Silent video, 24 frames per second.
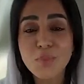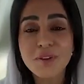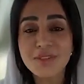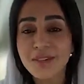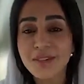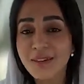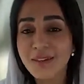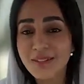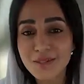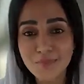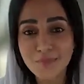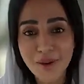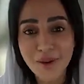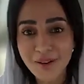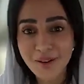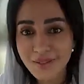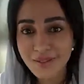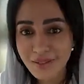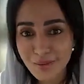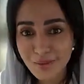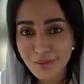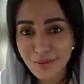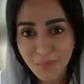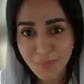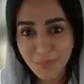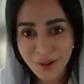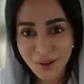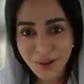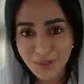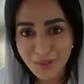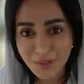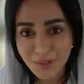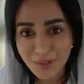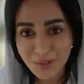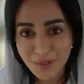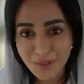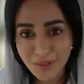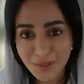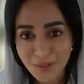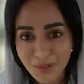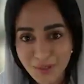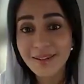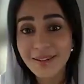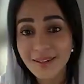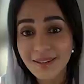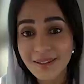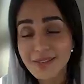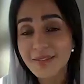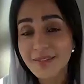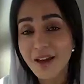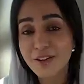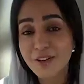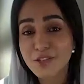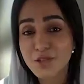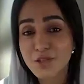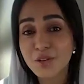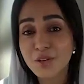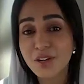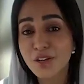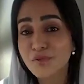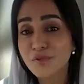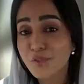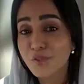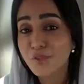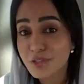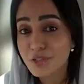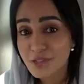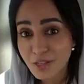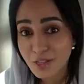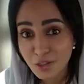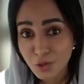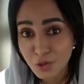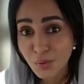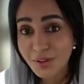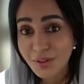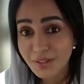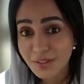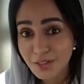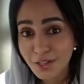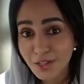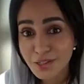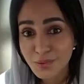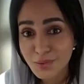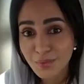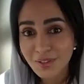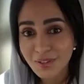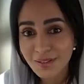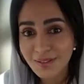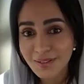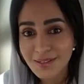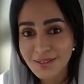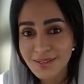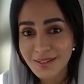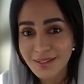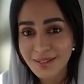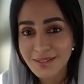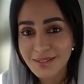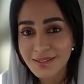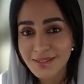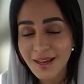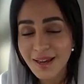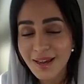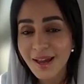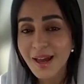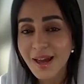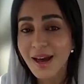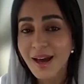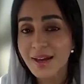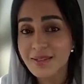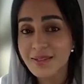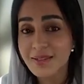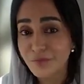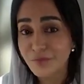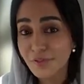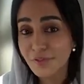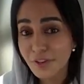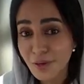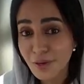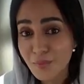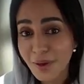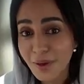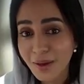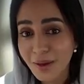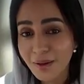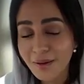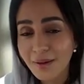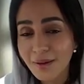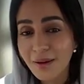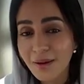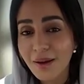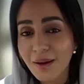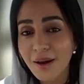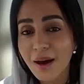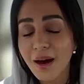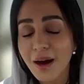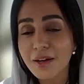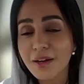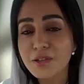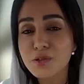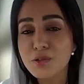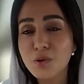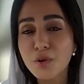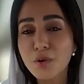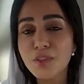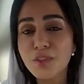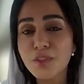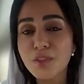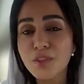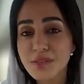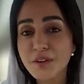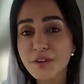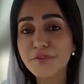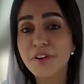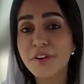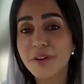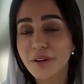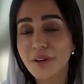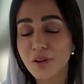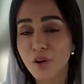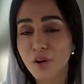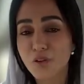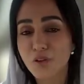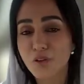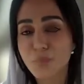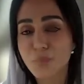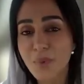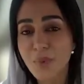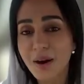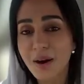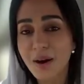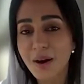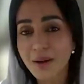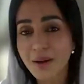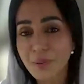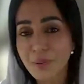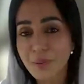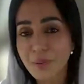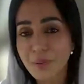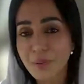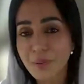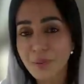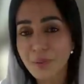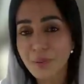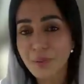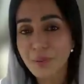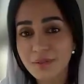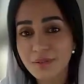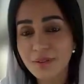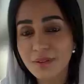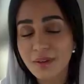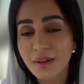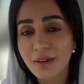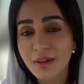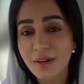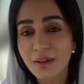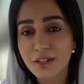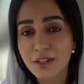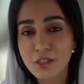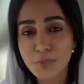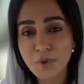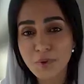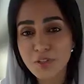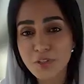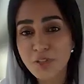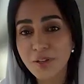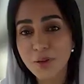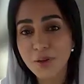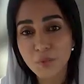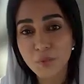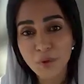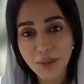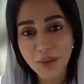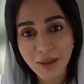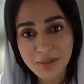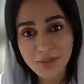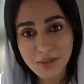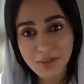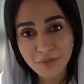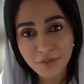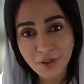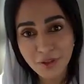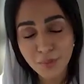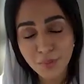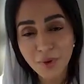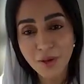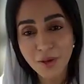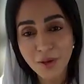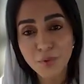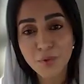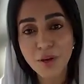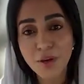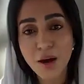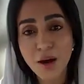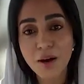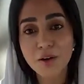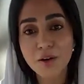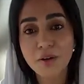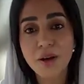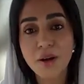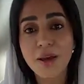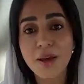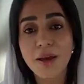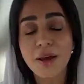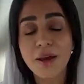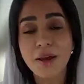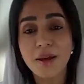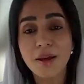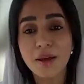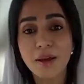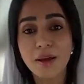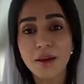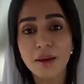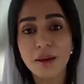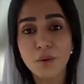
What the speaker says: Nobody gets married in my country unless they are screened for sexually transmitted disease. As a female, I saw the suffering of my patient, especially me as a female.